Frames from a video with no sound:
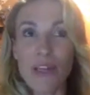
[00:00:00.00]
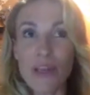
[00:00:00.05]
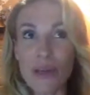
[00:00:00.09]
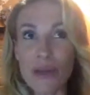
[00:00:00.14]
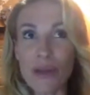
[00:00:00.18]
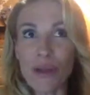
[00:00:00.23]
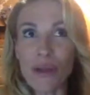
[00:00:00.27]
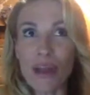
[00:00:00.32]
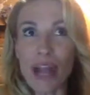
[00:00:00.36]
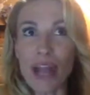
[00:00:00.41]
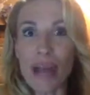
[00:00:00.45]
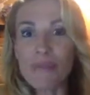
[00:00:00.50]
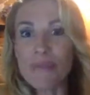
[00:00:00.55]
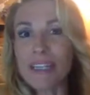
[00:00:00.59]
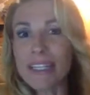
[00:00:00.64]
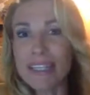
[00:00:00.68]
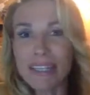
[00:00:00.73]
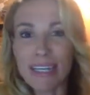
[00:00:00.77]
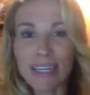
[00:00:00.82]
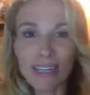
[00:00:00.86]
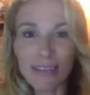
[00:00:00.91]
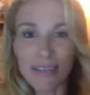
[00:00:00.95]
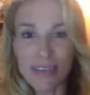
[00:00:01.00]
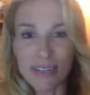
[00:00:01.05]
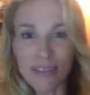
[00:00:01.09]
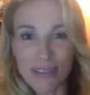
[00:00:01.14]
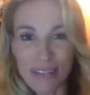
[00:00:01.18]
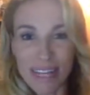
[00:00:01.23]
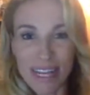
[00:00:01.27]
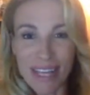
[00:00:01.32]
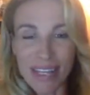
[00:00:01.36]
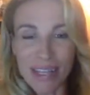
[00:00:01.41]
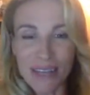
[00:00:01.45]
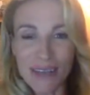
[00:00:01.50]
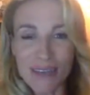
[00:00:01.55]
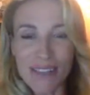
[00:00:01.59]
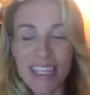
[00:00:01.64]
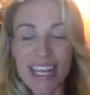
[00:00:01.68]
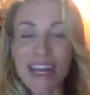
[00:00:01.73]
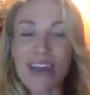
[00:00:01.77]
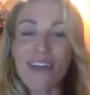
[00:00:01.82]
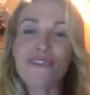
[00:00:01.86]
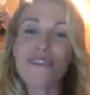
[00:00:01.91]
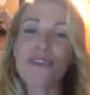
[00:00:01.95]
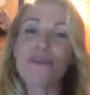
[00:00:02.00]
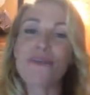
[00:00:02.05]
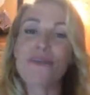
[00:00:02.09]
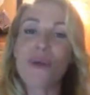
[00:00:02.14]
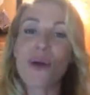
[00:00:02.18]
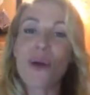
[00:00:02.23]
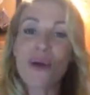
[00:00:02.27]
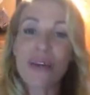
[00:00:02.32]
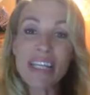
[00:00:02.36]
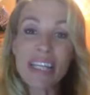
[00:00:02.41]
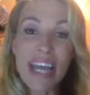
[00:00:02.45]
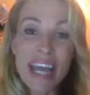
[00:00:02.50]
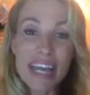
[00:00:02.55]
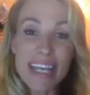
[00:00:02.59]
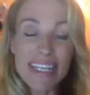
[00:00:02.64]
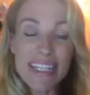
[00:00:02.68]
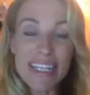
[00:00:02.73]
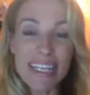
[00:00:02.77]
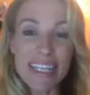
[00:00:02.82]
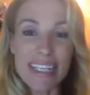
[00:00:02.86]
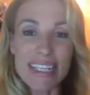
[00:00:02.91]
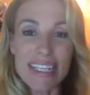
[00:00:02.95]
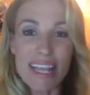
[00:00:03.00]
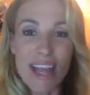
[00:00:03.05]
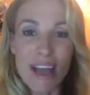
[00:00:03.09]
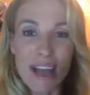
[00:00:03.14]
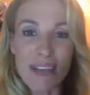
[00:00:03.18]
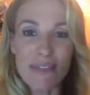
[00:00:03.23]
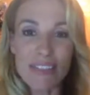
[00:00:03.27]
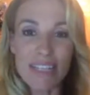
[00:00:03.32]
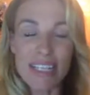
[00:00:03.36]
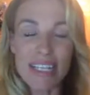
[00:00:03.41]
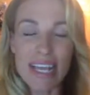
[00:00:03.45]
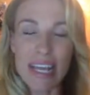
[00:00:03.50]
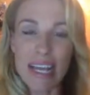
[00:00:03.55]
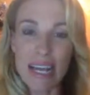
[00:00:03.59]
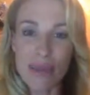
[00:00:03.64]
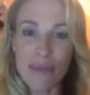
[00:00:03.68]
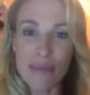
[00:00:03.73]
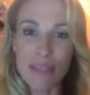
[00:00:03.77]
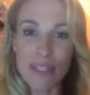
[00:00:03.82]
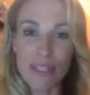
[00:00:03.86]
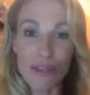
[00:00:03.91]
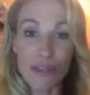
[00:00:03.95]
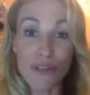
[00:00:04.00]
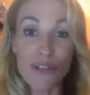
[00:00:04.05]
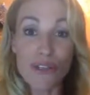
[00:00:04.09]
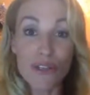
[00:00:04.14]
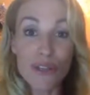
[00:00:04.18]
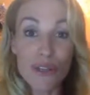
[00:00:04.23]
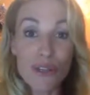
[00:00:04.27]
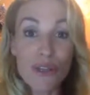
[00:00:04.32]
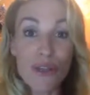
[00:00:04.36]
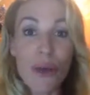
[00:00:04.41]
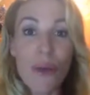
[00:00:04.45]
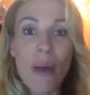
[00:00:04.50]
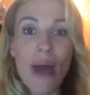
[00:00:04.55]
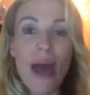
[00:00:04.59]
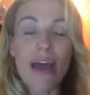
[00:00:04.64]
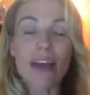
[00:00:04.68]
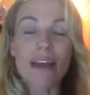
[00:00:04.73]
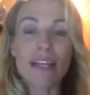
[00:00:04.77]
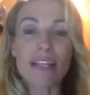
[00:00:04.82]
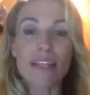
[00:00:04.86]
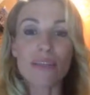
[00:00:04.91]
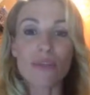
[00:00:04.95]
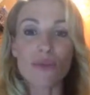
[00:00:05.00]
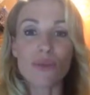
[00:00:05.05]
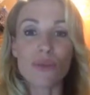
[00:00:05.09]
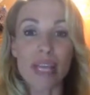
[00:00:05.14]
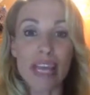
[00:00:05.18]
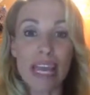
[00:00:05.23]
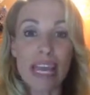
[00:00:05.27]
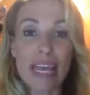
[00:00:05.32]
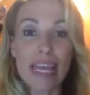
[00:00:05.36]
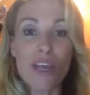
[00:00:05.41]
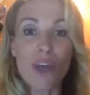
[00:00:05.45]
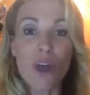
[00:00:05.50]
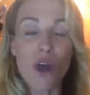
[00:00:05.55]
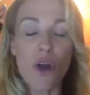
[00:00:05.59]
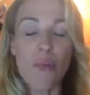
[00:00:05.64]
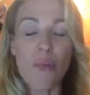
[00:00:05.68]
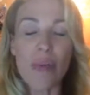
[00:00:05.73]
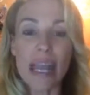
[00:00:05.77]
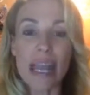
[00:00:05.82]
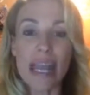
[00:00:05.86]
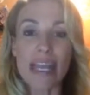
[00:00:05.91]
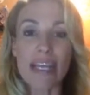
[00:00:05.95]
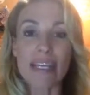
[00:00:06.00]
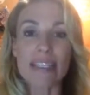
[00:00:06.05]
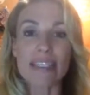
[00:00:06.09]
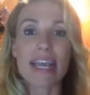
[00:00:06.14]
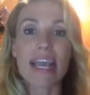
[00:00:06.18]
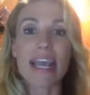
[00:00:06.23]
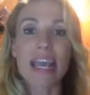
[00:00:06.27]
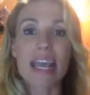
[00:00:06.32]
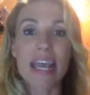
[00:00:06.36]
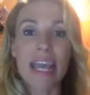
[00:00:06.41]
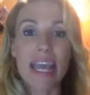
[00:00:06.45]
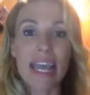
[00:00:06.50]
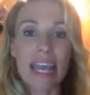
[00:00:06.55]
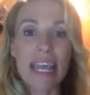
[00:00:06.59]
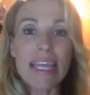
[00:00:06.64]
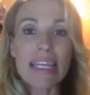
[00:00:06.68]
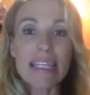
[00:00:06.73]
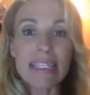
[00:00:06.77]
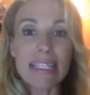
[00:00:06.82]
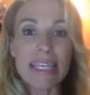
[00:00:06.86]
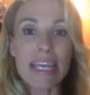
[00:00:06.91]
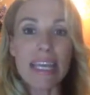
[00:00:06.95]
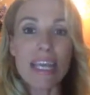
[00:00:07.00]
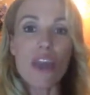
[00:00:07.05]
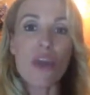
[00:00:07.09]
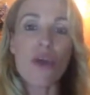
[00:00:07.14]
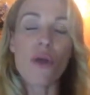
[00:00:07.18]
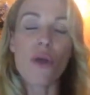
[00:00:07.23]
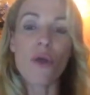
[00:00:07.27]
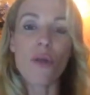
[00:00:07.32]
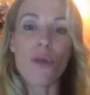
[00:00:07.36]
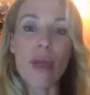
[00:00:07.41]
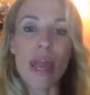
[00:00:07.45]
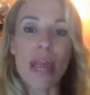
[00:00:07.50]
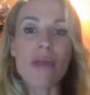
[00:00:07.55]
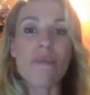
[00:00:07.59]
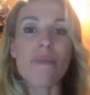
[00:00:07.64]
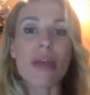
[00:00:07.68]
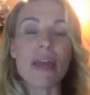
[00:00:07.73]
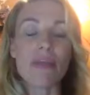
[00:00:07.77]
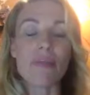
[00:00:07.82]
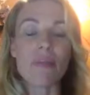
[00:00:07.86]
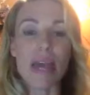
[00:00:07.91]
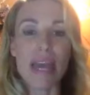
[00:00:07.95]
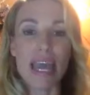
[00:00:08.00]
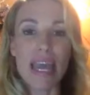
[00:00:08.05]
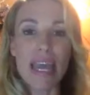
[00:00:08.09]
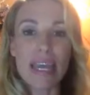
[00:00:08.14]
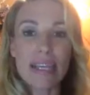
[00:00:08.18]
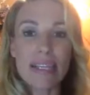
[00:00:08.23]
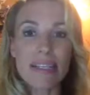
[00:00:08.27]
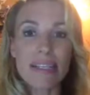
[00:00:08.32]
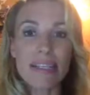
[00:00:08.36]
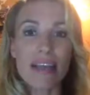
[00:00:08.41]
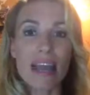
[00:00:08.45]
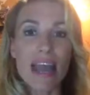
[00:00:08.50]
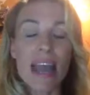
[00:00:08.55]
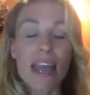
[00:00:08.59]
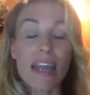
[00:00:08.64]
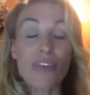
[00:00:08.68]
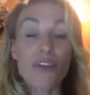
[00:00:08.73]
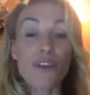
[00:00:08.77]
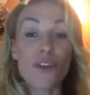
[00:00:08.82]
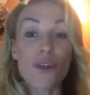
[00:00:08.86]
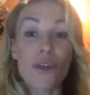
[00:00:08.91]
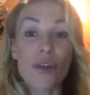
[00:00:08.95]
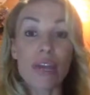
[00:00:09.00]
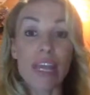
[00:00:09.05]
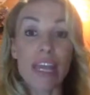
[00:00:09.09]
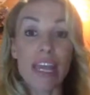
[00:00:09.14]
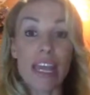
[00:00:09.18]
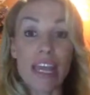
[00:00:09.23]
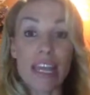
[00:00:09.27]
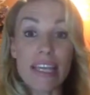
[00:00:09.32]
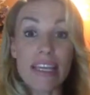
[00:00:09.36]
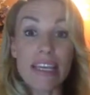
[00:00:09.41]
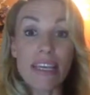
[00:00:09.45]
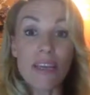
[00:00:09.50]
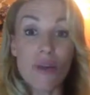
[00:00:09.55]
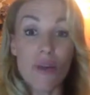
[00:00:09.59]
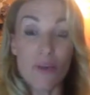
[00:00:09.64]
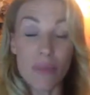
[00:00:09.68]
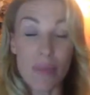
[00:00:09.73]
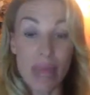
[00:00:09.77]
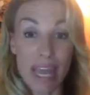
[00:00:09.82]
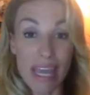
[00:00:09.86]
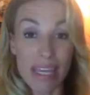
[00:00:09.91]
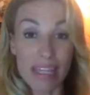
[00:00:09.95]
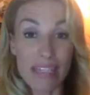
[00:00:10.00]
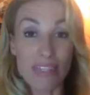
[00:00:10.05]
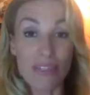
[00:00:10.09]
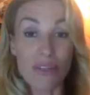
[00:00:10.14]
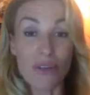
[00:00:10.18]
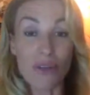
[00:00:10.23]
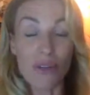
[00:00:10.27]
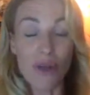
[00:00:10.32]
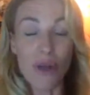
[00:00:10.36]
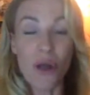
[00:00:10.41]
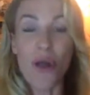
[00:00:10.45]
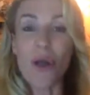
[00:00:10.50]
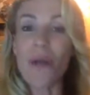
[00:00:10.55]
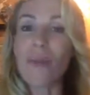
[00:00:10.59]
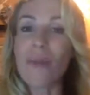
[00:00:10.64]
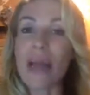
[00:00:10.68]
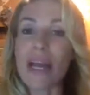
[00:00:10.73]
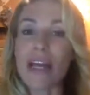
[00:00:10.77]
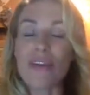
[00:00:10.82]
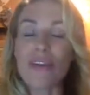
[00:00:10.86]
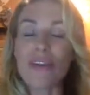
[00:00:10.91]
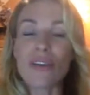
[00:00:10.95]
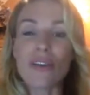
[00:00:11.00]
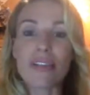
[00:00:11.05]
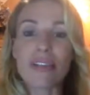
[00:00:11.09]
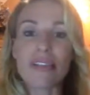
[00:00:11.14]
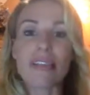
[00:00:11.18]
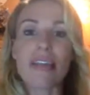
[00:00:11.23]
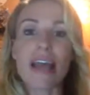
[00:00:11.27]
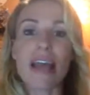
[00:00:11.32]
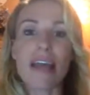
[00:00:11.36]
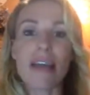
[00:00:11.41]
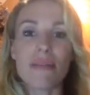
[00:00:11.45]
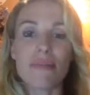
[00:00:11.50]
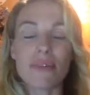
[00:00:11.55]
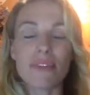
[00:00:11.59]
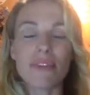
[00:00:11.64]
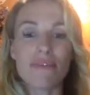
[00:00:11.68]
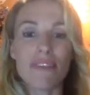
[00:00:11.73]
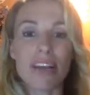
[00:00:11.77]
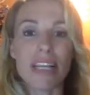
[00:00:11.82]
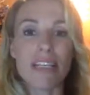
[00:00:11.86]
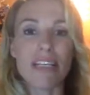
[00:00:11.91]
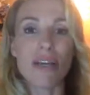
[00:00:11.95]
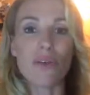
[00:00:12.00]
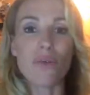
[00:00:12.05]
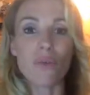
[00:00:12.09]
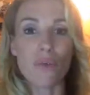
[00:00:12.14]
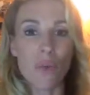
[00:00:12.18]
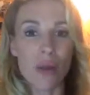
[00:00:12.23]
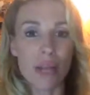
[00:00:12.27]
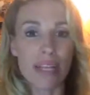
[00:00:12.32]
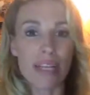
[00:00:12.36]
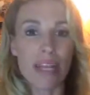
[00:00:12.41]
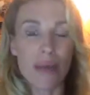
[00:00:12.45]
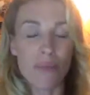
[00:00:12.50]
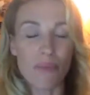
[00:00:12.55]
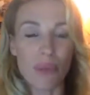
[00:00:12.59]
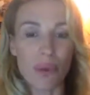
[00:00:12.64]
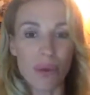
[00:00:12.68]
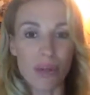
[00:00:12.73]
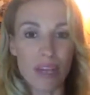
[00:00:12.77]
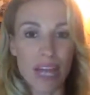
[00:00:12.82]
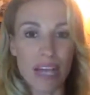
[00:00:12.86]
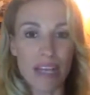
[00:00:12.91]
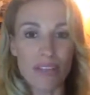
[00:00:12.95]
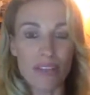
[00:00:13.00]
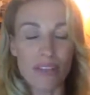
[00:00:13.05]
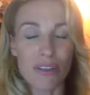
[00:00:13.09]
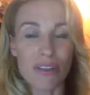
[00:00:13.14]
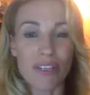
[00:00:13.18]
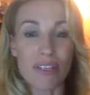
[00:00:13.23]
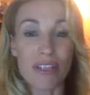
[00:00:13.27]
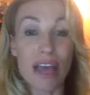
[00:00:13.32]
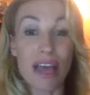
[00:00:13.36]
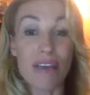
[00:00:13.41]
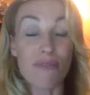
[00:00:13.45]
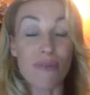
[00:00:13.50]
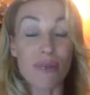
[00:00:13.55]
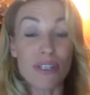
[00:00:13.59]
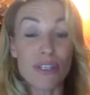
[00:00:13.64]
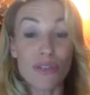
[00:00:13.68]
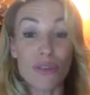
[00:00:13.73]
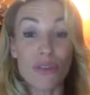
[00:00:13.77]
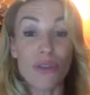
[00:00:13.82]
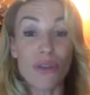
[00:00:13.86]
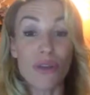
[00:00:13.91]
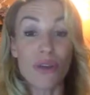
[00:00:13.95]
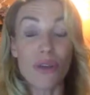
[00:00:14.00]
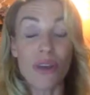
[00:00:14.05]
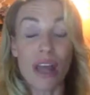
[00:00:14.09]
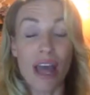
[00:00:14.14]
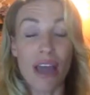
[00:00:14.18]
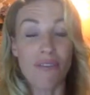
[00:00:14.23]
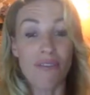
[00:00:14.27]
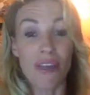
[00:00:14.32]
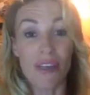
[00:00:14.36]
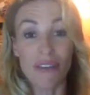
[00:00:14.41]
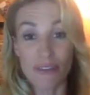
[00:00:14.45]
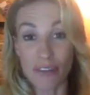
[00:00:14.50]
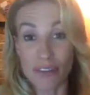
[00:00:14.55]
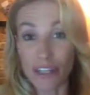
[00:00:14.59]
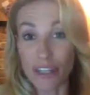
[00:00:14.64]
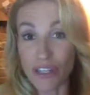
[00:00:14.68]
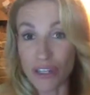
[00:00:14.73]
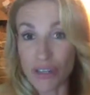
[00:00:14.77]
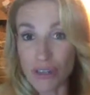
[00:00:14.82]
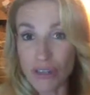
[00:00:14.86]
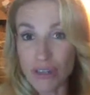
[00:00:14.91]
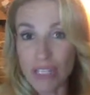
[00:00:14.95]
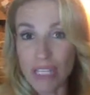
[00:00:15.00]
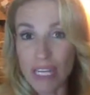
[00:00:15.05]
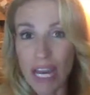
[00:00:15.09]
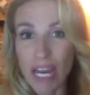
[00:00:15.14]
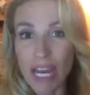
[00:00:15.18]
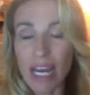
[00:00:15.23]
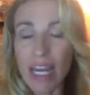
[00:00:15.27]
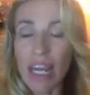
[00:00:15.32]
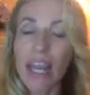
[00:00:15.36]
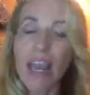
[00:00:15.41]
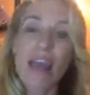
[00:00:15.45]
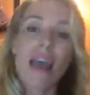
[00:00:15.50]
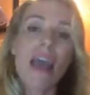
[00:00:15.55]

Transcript: I'm just sitting around doing nothing all day. I've got a podcast that I've just had episode 2 go out. It's called eComX, ECOMMX. You go to ecomx.com and you can sign up to find out when that podcast goes live. We do go live every Tuesday.